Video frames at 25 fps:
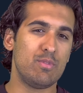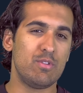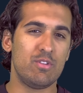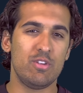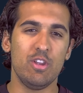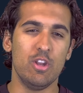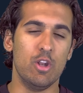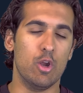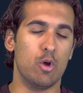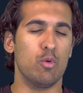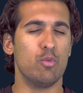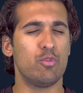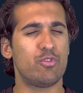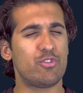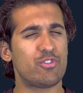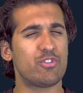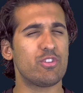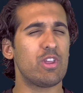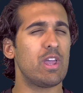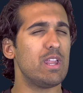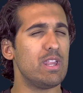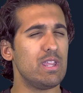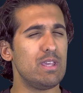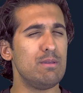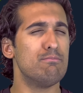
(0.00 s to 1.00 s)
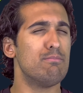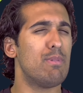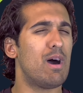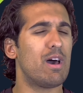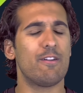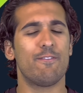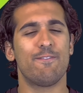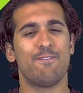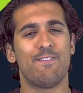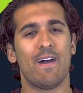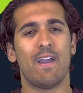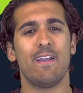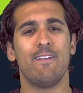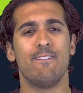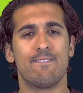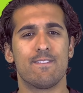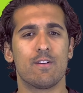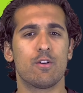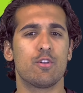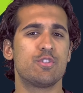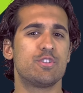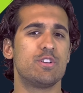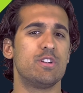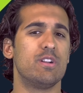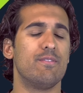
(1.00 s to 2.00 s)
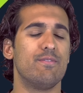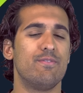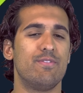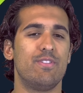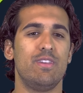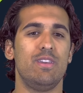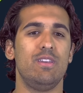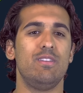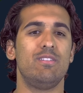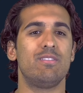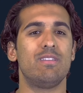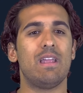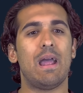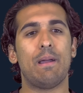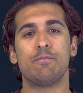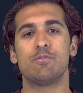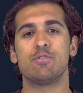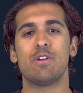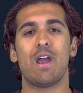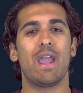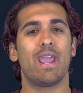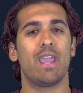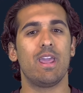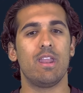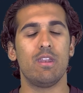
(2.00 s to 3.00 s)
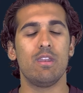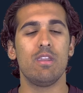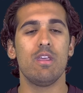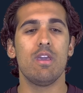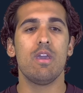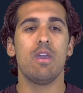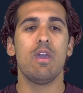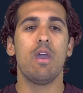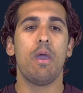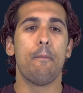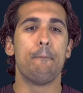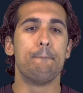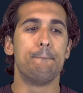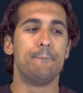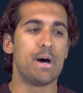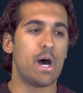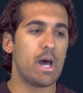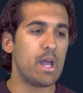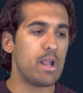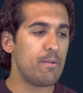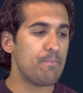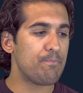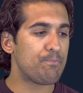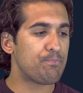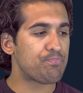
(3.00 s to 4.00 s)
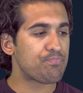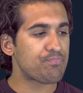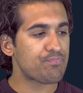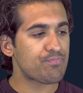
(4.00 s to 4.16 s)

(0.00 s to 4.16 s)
you know, slightly modified version of the Snapdragon. But